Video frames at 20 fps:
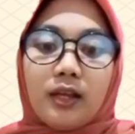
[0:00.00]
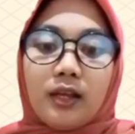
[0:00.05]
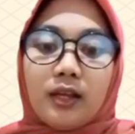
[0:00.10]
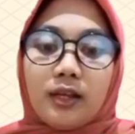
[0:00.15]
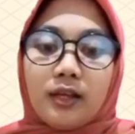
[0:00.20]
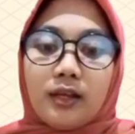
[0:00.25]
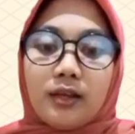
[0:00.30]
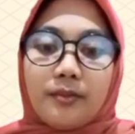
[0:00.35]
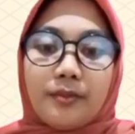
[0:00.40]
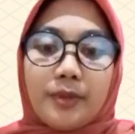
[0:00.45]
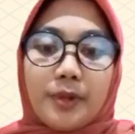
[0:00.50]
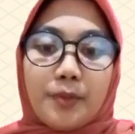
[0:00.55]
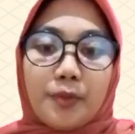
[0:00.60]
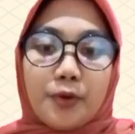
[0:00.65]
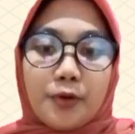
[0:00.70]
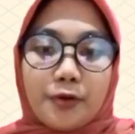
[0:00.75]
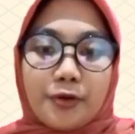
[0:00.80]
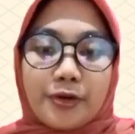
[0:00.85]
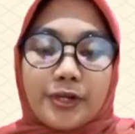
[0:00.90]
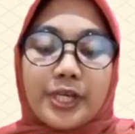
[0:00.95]

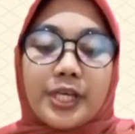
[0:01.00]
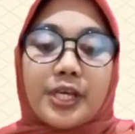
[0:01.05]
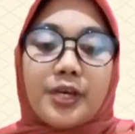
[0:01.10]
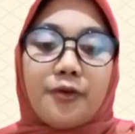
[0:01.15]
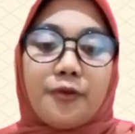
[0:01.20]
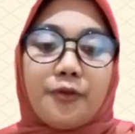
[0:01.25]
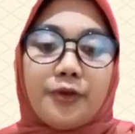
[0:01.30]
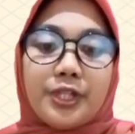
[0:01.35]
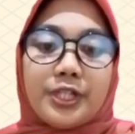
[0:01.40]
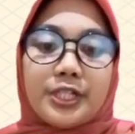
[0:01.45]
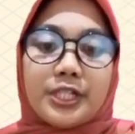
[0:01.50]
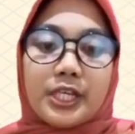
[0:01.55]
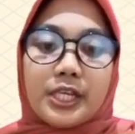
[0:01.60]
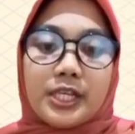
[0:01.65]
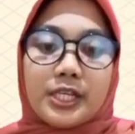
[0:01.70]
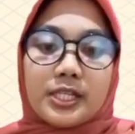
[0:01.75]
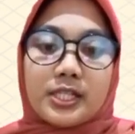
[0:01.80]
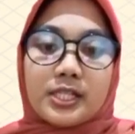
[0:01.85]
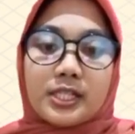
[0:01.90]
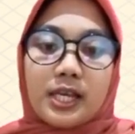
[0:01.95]
Memory, which is
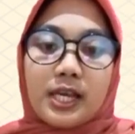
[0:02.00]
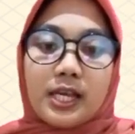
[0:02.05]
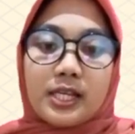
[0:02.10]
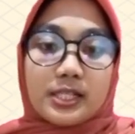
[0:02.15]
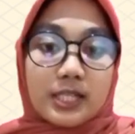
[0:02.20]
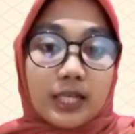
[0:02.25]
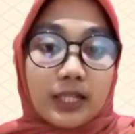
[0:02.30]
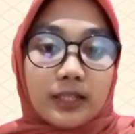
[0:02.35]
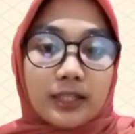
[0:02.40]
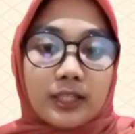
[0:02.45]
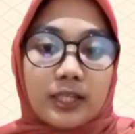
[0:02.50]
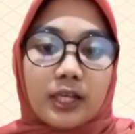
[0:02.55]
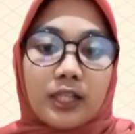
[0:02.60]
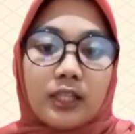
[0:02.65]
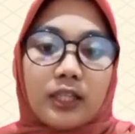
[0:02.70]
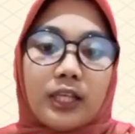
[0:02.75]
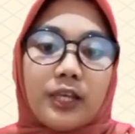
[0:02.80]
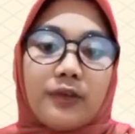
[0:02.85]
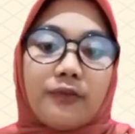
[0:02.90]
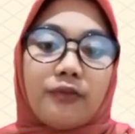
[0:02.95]
essential if
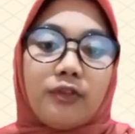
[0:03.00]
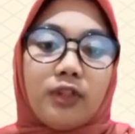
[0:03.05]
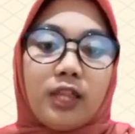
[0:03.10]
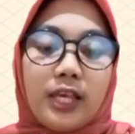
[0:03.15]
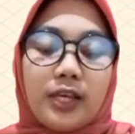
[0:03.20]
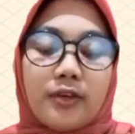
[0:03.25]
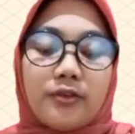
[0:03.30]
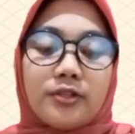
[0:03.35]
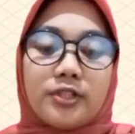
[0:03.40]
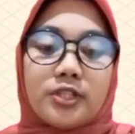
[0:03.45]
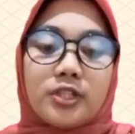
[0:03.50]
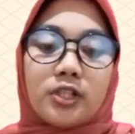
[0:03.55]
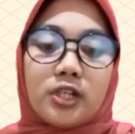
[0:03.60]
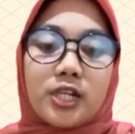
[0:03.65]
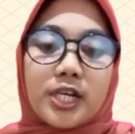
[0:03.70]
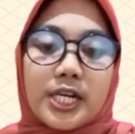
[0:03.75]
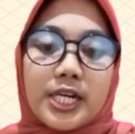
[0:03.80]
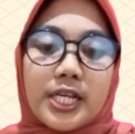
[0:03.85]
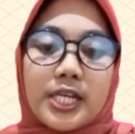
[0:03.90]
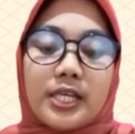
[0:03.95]
language
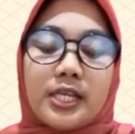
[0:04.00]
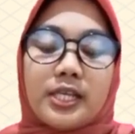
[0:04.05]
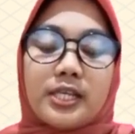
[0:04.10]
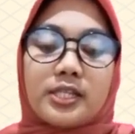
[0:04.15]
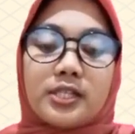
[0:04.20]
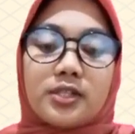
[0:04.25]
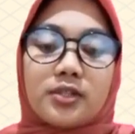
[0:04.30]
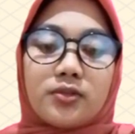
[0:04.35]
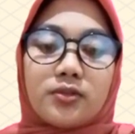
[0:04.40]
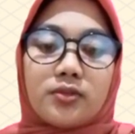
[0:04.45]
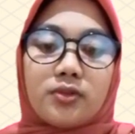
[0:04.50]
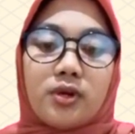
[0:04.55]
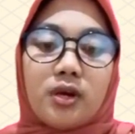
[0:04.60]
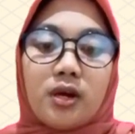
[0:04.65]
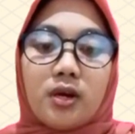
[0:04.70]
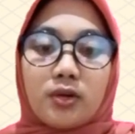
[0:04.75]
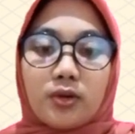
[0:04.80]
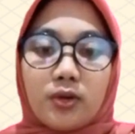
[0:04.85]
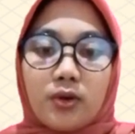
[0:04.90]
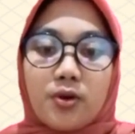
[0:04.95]
learning is to
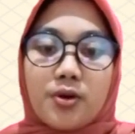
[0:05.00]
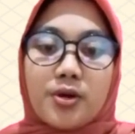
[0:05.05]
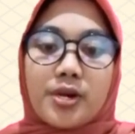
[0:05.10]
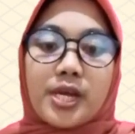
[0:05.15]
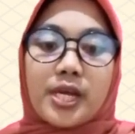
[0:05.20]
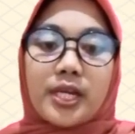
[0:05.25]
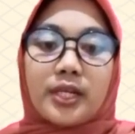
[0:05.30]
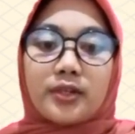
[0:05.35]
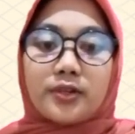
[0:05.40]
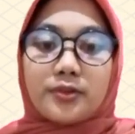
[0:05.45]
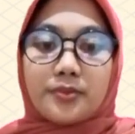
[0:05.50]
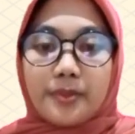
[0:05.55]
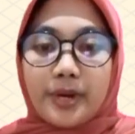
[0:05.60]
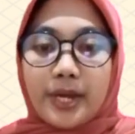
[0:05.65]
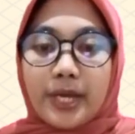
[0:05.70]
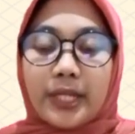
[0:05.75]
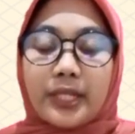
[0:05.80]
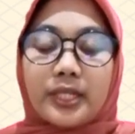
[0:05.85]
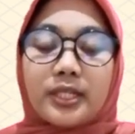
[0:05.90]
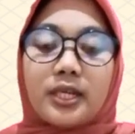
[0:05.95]
occur and remain,
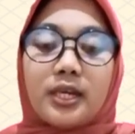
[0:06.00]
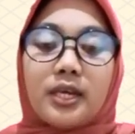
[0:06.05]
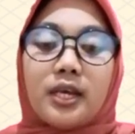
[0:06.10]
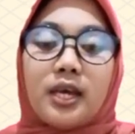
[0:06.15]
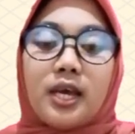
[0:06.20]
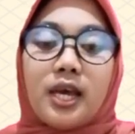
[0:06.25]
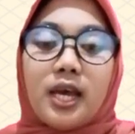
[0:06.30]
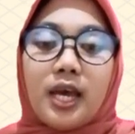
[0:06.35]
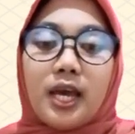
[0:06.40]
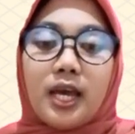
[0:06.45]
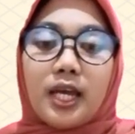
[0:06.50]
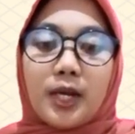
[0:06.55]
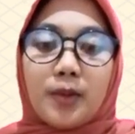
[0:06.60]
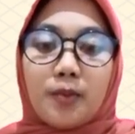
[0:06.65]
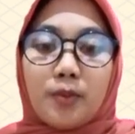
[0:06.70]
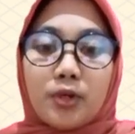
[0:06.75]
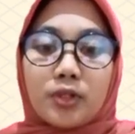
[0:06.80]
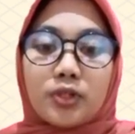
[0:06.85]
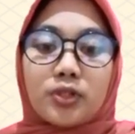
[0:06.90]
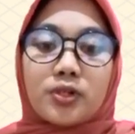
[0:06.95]
and
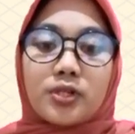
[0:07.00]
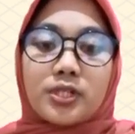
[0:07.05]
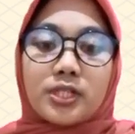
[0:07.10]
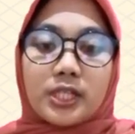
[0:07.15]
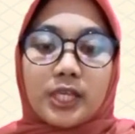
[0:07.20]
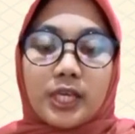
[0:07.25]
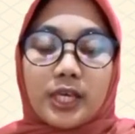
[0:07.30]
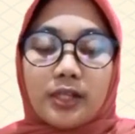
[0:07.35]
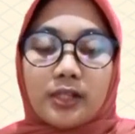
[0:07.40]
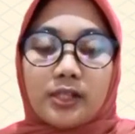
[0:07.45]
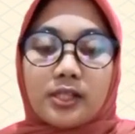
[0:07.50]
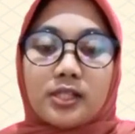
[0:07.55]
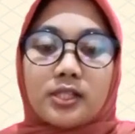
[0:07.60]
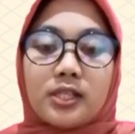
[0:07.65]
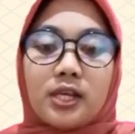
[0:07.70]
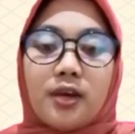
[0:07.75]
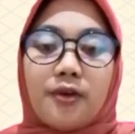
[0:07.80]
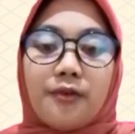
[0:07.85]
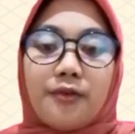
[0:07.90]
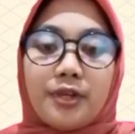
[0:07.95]
motor skills,
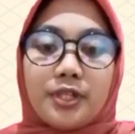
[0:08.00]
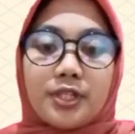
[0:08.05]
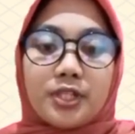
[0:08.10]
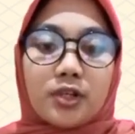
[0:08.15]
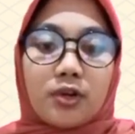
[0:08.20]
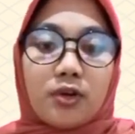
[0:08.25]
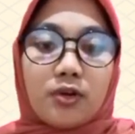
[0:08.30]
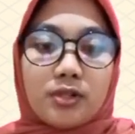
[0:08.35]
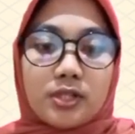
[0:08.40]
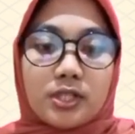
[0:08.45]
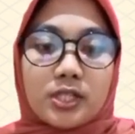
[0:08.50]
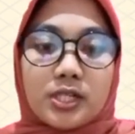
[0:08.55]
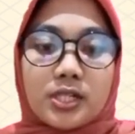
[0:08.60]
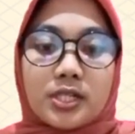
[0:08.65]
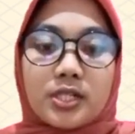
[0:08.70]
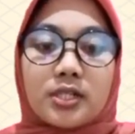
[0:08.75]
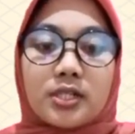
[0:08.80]
which concern